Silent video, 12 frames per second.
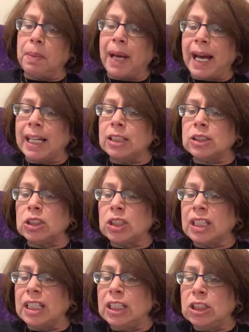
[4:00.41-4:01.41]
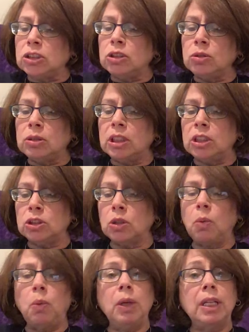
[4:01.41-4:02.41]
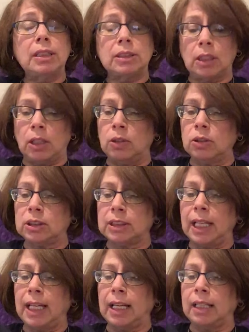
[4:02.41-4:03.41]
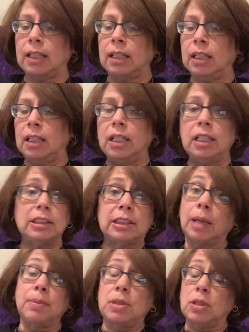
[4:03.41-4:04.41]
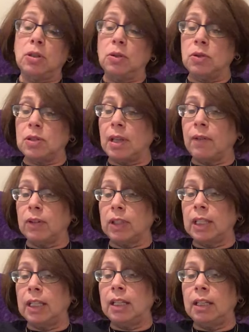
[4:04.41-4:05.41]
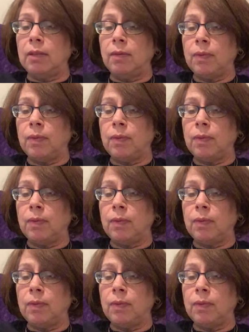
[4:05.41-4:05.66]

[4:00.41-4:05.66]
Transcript: bad it took each new teacher weeks to understand. Substitutes never did.